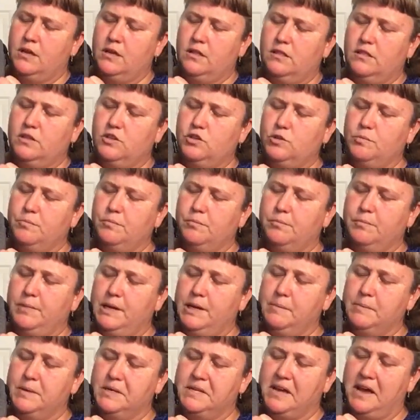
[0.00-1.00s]
little
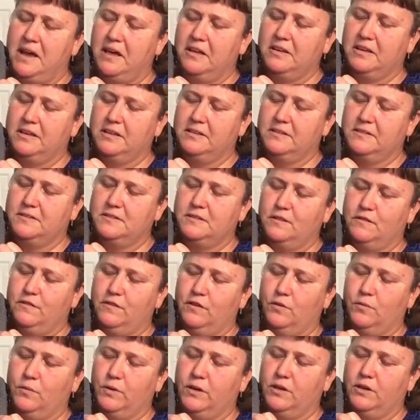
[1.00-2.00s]
mini medallions, if
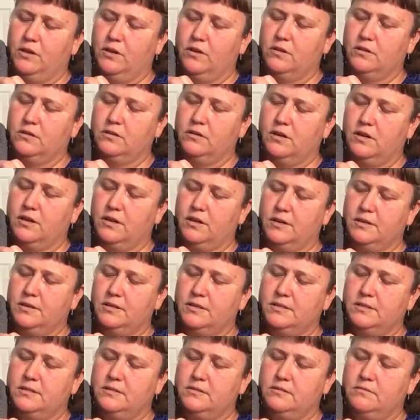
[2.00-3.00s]
you will, on a
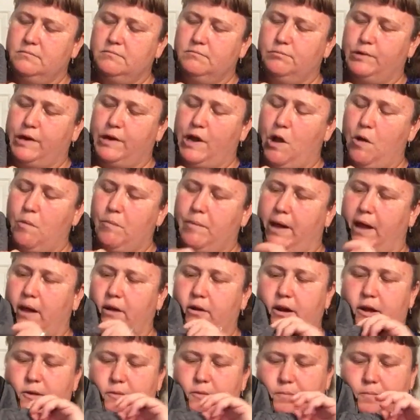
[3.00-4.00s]
brown
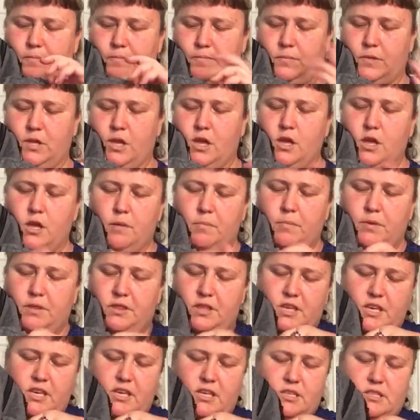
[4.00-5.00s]
background. But
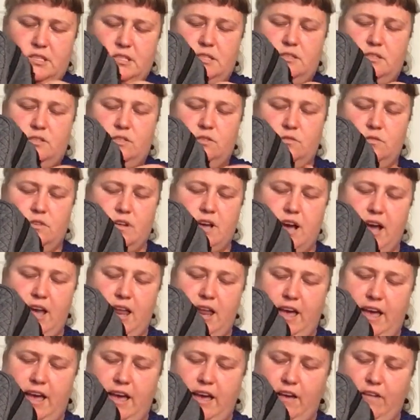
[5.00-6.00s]
these do not
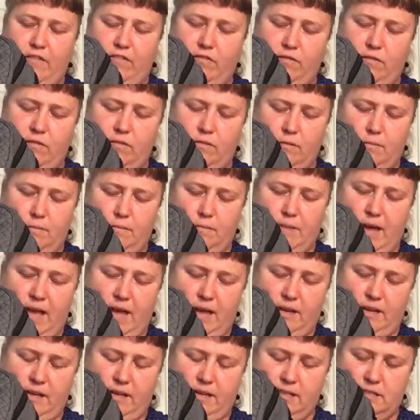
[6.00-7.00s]
have
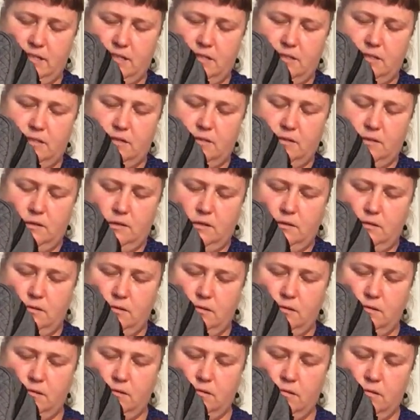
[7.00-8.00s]
magnets.
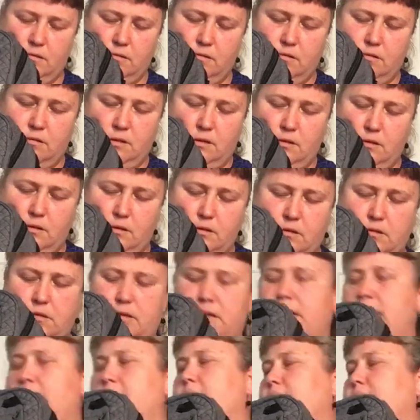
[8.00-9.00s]
Yeah,